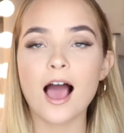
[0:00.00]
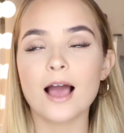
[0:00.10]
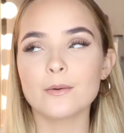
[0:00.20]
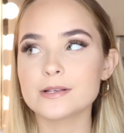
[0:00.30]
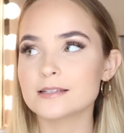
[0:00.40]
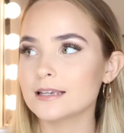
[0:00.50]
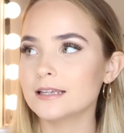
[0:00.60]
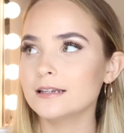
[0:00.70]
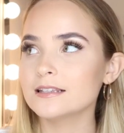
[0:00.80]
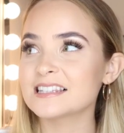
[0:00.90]
I was
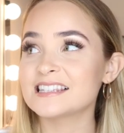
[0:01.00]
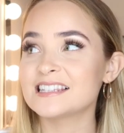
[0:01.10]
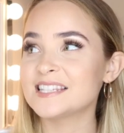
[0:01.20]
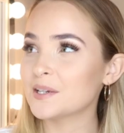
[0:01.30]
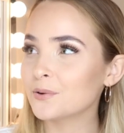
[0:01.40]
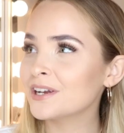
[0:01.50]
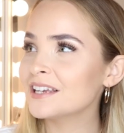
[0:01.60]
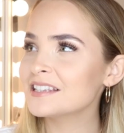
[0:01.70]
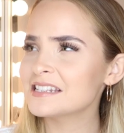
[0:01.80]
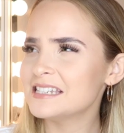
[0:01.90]
in
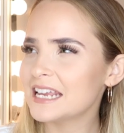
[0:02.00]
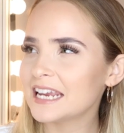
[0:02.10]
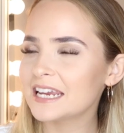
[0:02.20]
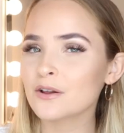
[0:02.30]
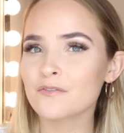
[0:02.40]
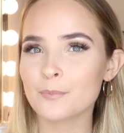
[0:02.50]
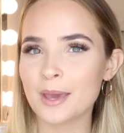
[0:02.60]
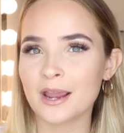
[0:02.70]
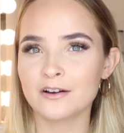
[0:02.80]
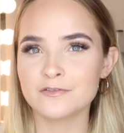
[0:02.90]
serious need of a
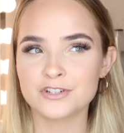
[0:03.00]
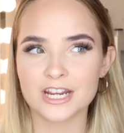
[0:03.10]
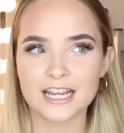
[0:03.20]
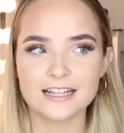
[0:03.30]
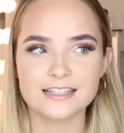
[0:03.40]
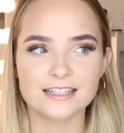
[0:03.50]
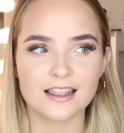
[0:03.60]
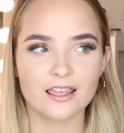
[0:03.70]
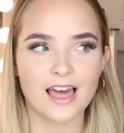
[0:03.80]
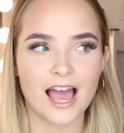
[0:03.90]
pair of jeans
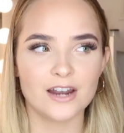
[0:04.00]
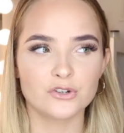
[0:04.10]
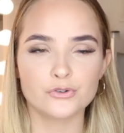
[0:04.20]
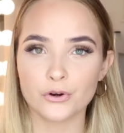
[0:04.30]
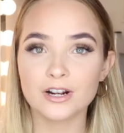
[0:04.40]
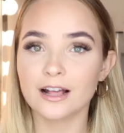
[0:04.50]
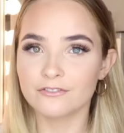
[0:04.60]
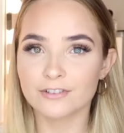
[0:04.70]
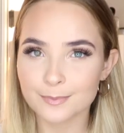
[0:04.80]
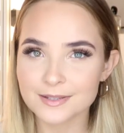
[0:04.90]
that don't
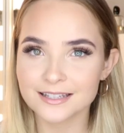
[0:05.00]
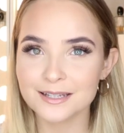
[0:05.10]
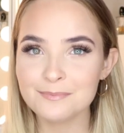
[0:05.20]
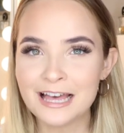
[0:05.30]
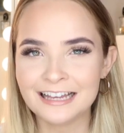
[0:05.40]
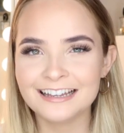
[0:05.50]
have rips in them